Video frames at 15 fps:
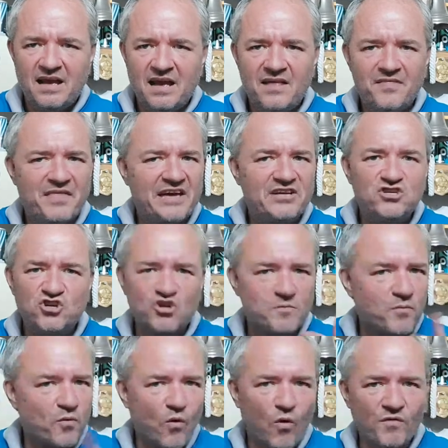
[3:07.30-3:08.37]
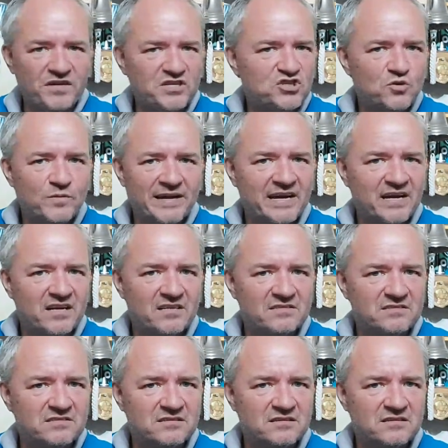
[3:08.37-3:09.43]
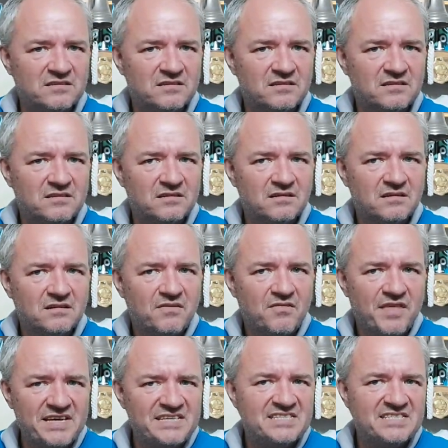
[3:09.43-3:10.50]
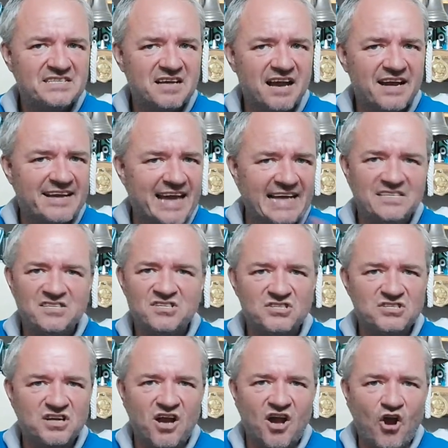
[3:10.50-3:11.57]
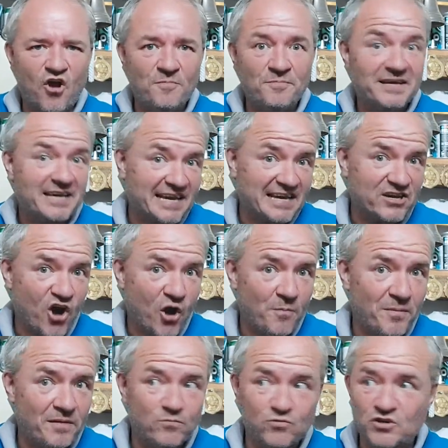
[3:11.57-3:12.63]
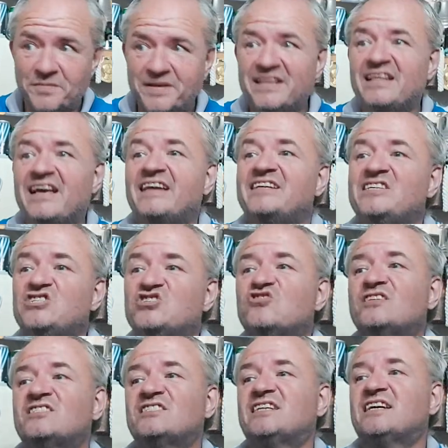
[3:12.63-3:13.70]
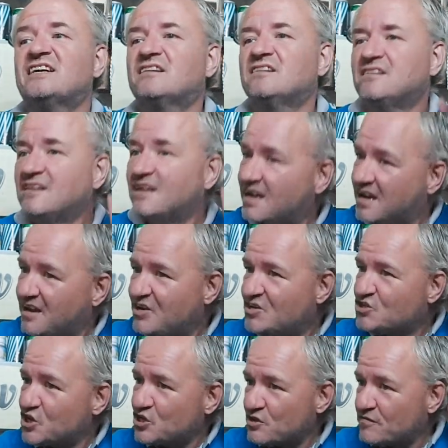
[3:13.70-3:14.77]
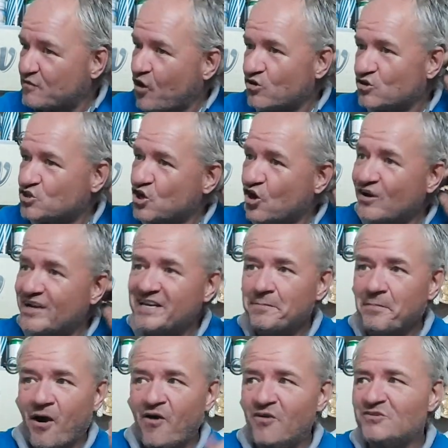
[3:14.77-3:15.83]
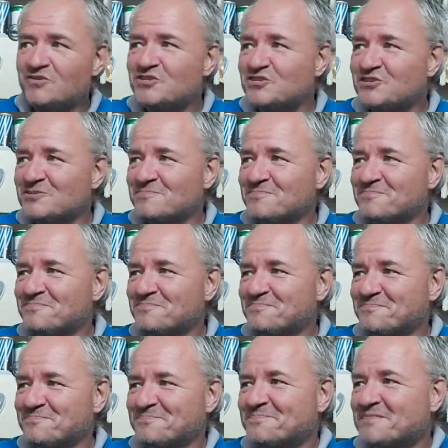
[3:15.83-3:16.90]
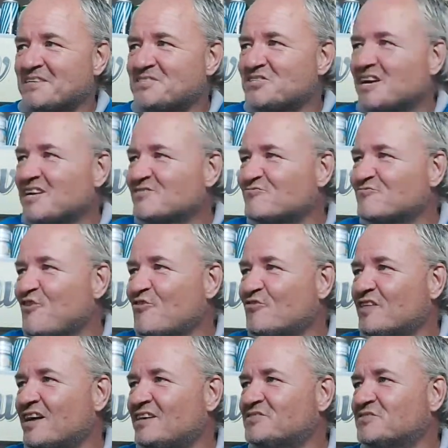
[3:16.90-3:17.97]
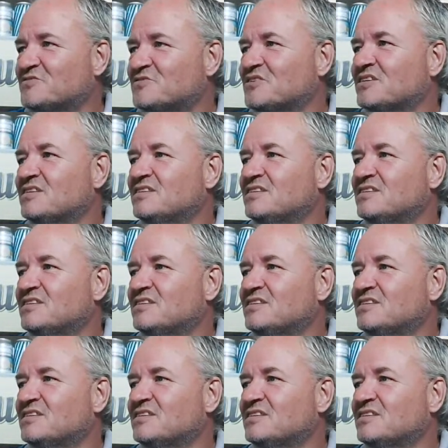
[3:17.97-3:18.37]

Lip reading: They should have brought this to England. This against King Goblin would have been an interesting. So you've got a Jock in a box. That sounds wrong, that does.